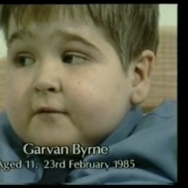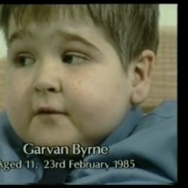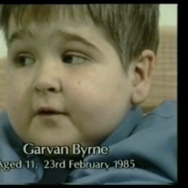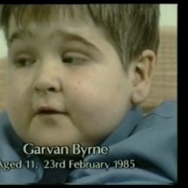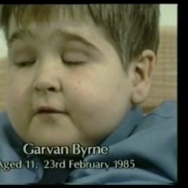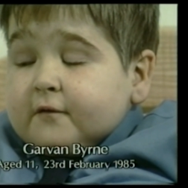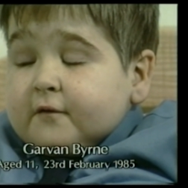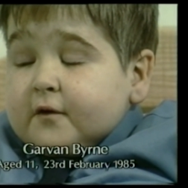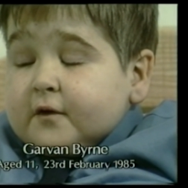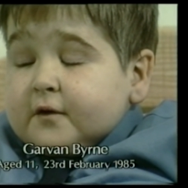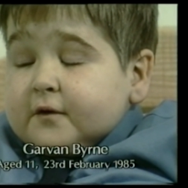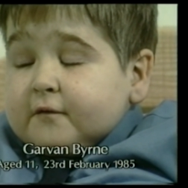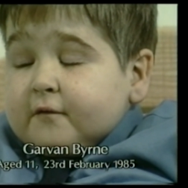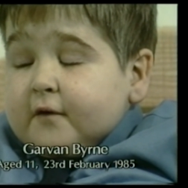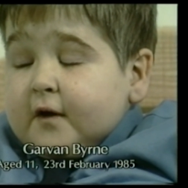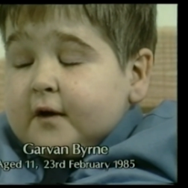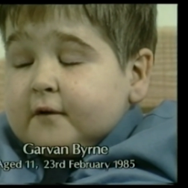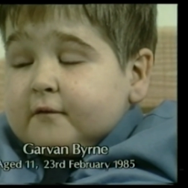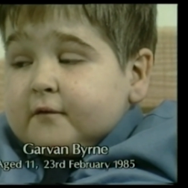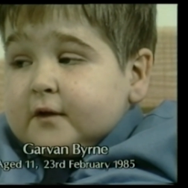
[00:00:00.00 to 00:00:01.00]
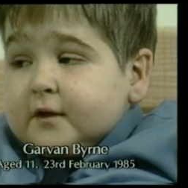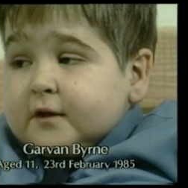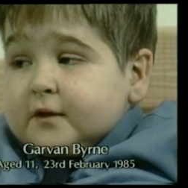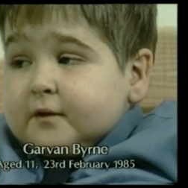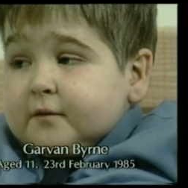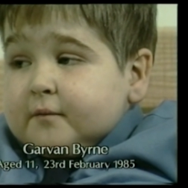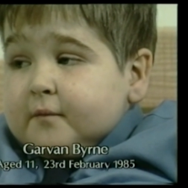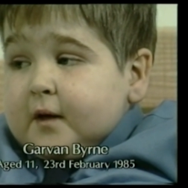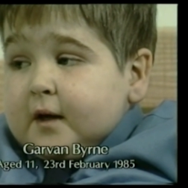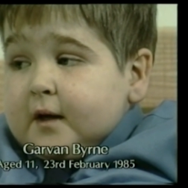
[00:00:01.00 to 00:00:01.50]
for the first 5 years
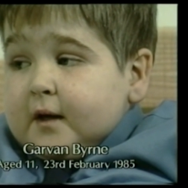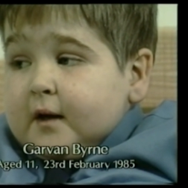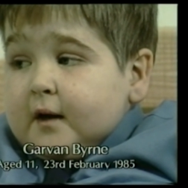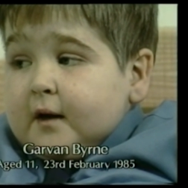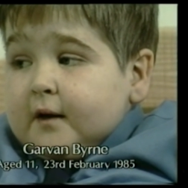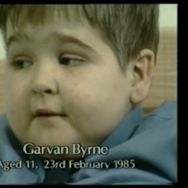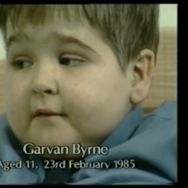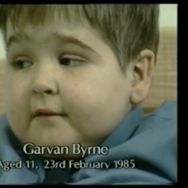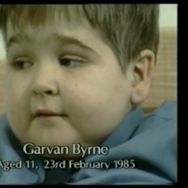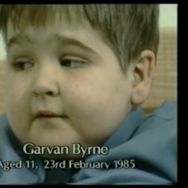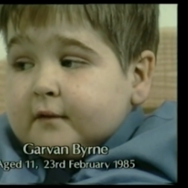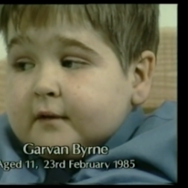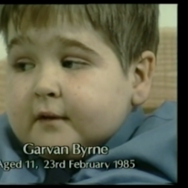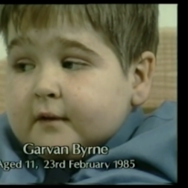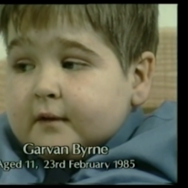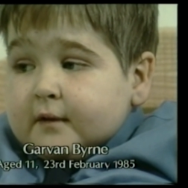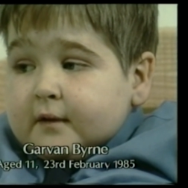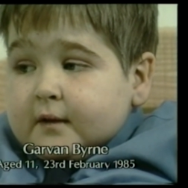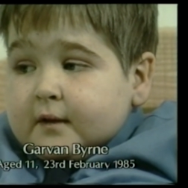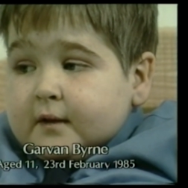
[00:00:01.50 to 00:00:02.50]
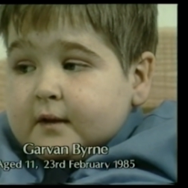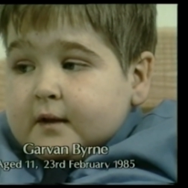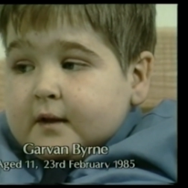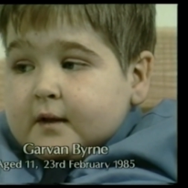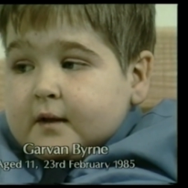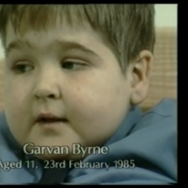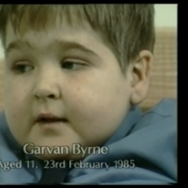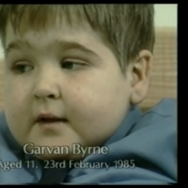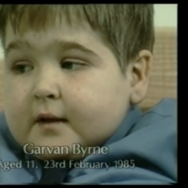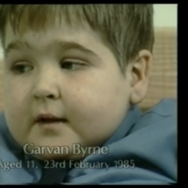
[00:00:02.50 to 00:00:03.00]
of my life.
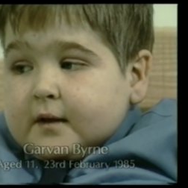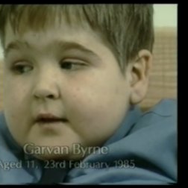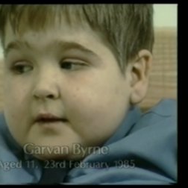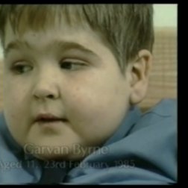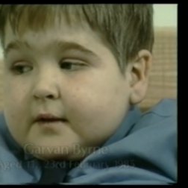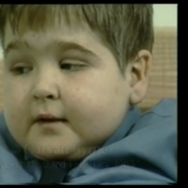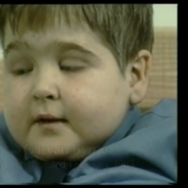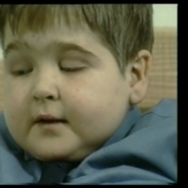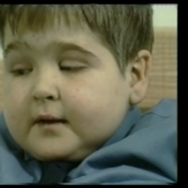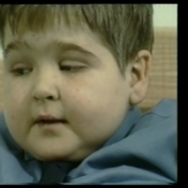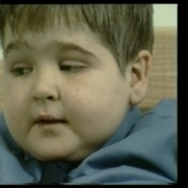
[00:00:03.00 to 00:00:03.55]
And,